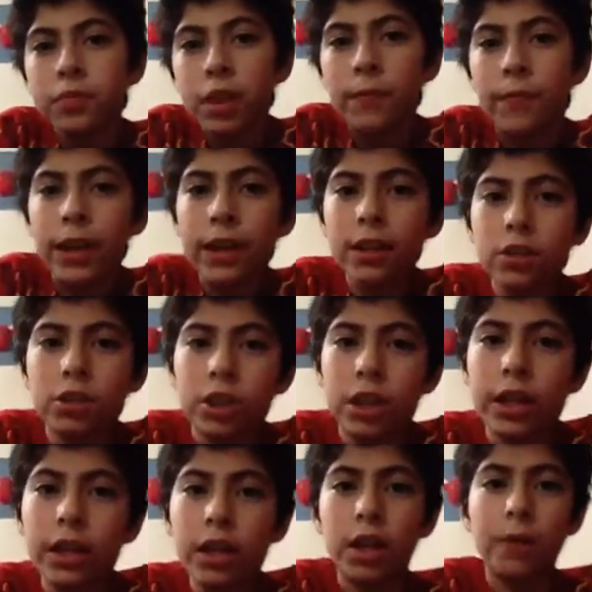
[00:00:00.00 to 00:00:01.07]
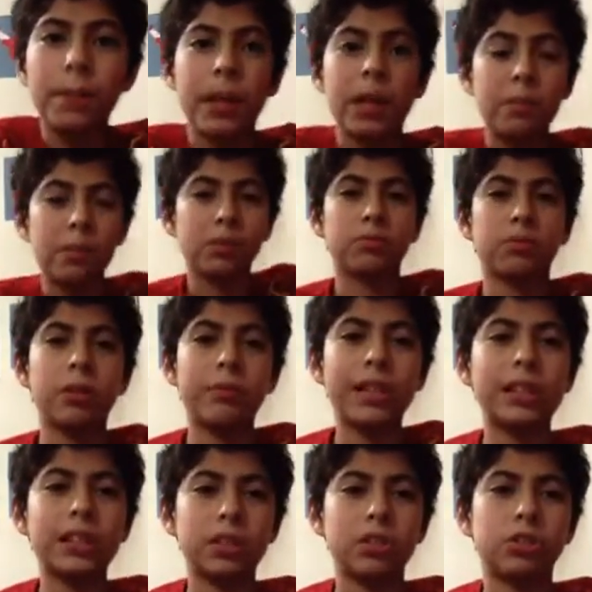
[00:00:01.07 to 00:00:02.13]
If I can try, I'll be able to
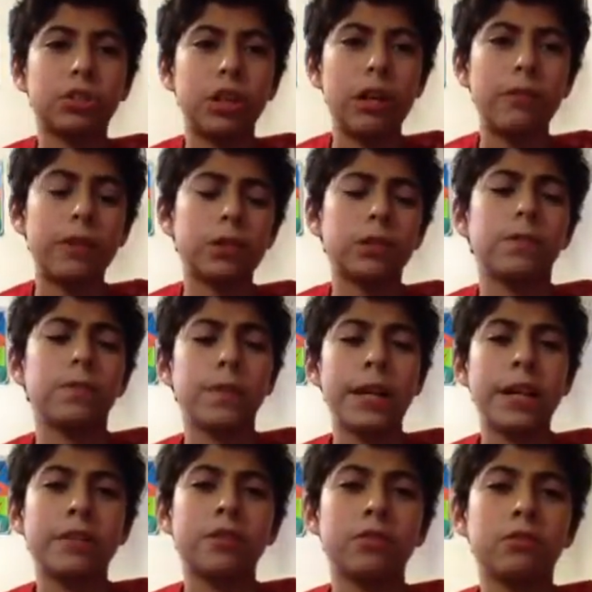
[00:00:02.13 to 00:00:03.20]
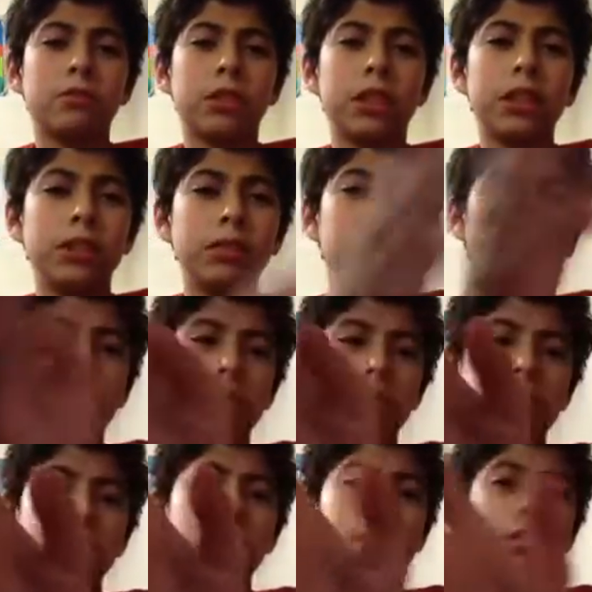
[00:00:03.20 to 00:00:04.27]
release the trailers of my three new
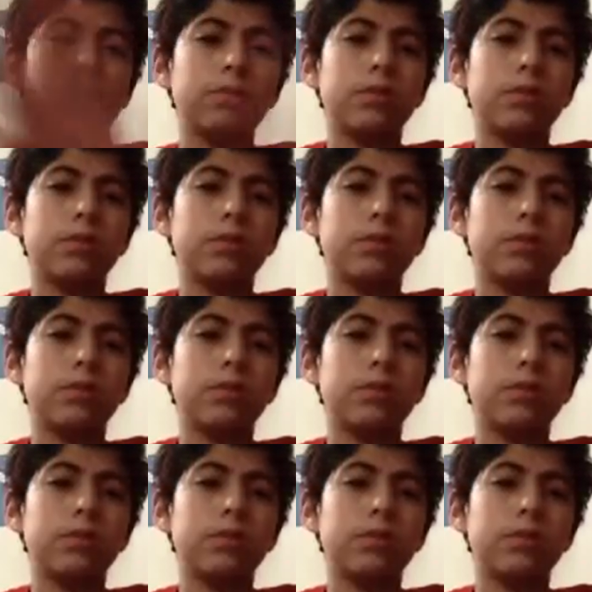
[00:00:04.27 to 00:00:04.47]
series.